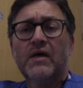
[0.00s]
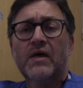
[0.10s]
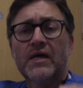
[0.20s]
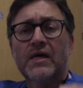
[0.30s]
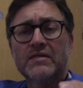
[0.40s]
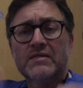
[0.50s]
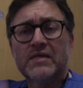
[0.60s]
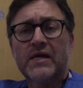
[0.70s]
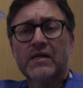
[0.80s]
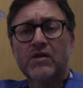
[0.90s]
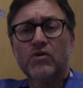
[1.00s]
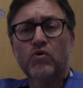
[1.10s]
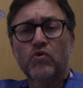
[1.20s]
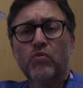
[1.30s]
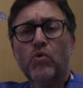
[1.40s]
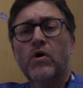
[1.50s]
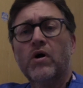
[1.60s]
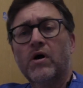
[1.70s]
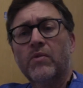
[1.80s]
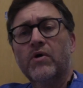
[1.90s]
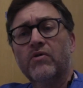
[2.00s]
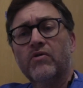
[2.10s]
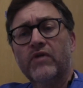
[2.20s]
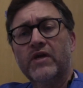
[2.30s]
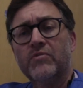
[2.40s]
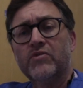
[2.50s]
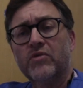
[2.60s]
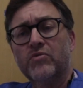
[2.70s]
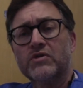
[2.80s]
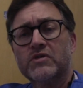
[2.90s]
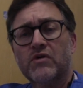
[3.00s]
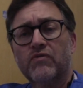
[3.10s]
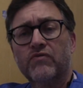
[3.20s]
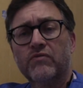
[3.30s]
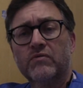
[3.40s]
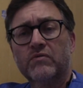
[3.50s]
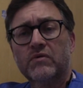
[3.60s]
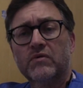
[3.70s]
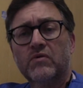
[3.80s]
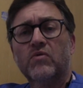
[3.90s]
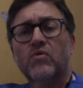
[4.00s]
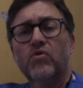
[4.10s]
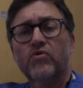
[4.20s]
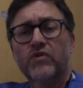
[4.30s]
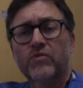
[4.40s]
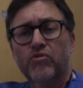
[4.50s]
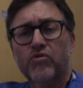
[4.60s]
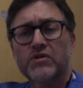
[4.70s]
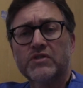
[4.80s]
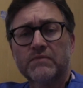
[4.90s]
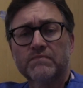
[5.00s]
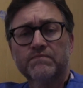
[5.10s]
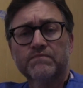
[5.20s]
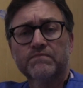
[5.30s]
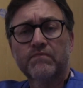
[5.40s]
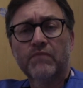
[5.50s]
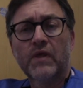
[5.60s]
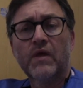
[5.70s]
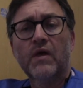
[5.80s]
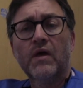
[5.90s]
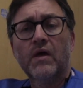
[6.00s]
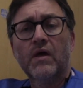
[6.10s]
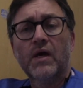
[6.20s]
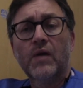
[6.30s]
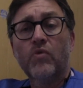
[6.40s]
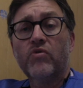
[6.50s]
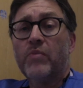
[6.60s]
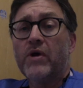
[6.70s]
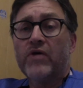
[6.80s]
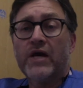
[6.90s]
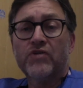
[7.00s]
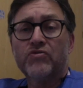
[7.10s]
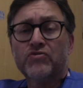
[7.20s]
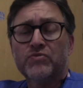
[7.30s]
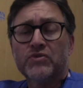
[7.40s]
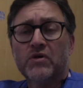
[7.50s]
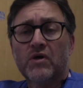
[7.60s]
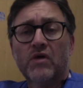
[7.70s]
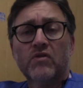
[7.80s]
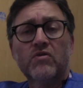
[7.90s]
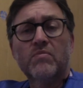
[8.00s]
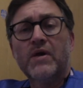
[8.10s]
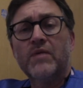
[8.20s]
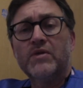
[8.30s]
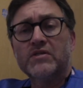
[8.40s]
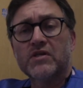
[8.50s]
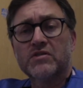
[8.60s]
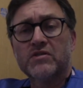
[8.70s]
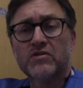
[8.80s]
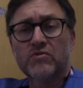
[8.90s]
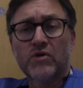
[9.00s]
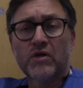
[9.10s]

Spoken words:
Is that going to cause more harm than the hematoma itself, or is it progressing? And with the berry aneurysms, you may be discussing those with a